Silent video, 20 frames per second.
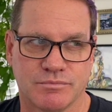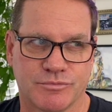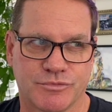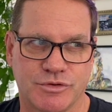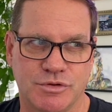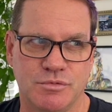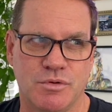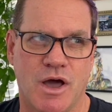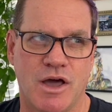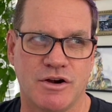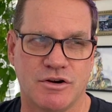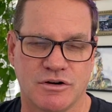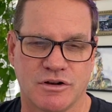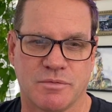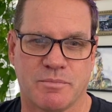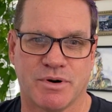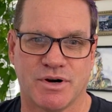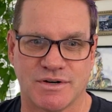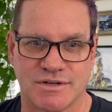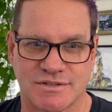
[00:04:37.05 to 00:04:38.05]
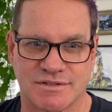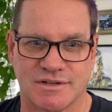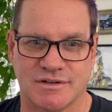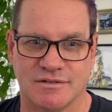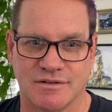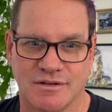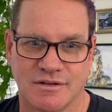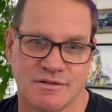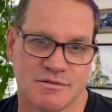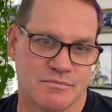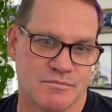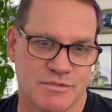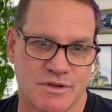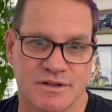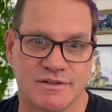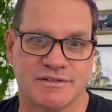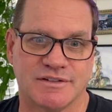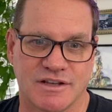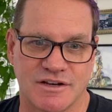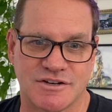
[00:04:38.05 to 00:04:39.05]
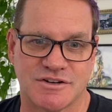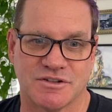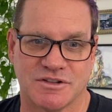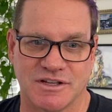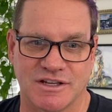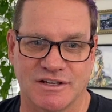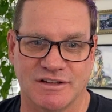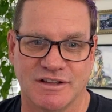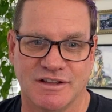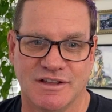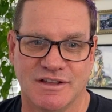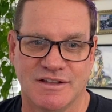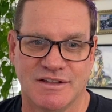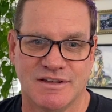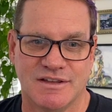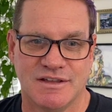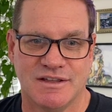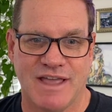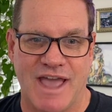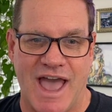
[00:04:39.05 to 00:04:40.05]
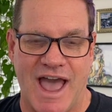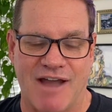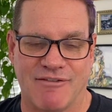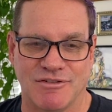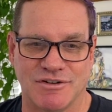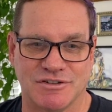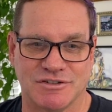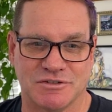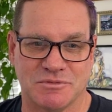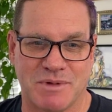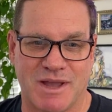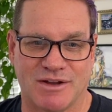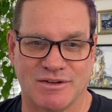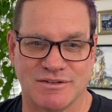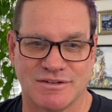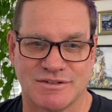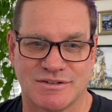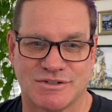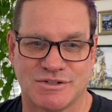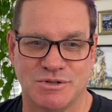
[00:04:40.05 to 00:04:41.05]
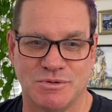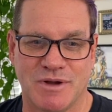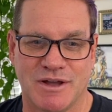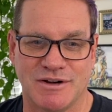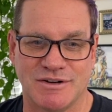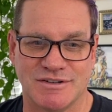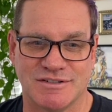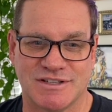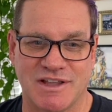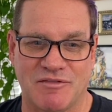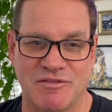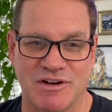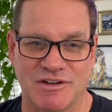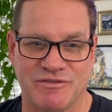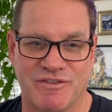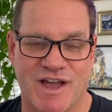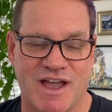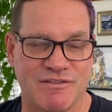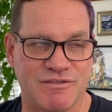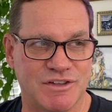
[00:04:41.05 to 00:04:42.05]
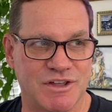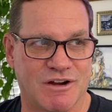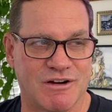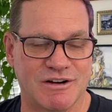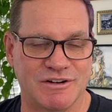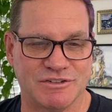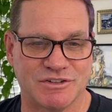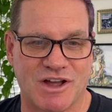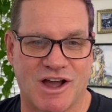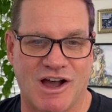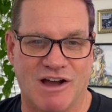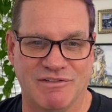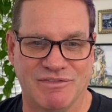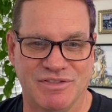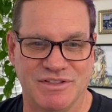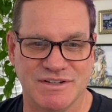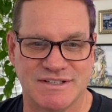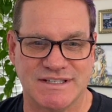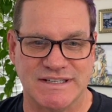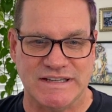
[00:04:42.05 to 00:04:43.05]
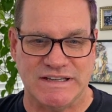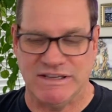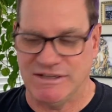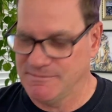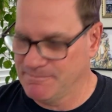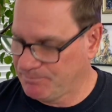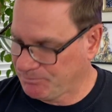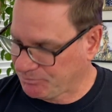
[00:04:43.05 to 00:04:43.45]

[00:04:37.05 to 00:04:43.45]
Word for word: 200th person essentially averages about 275 yards off the tee.